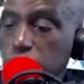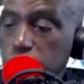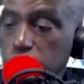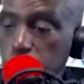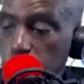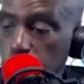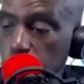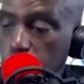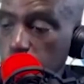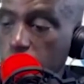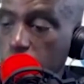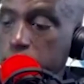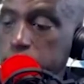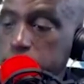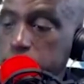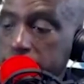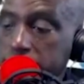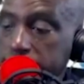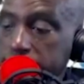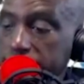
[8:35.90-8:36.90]
to do.
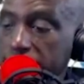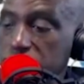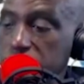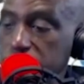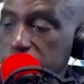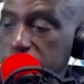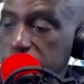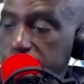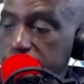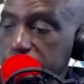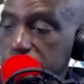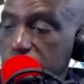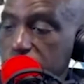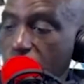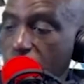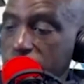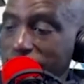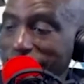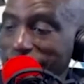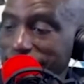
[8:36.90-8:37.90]
Make a
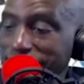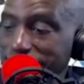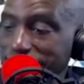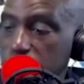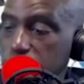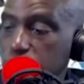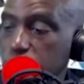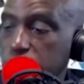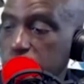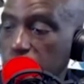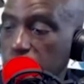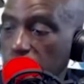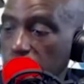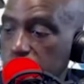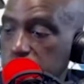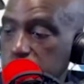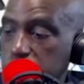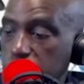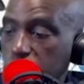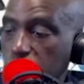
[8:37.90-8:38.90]
change on an issue the
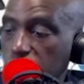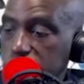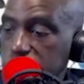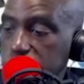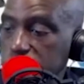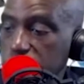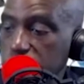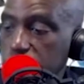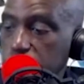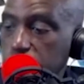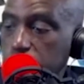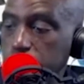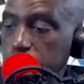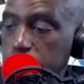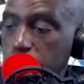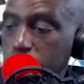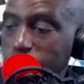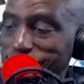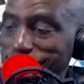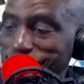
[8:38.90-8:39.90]
country continues to
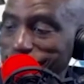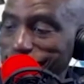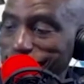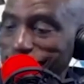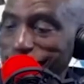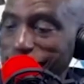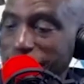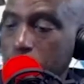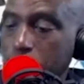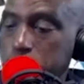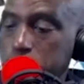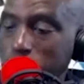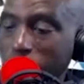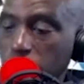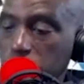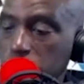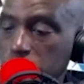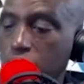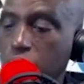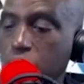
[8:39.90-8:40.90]
be resistant
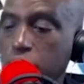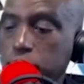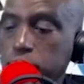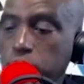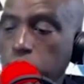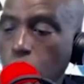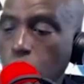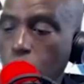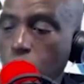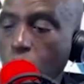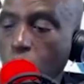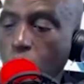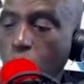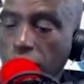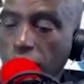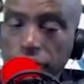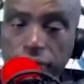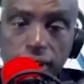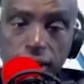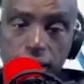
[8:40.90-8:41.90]
about more
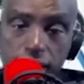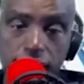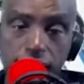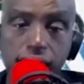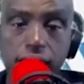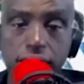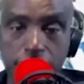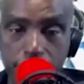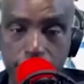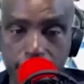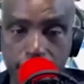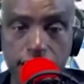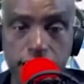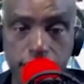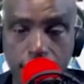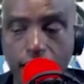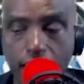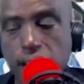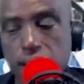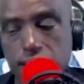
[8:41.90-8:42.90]
often
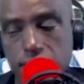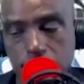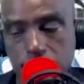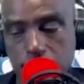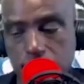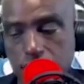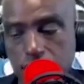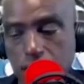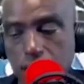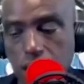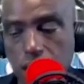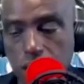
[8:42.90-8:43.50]
than not.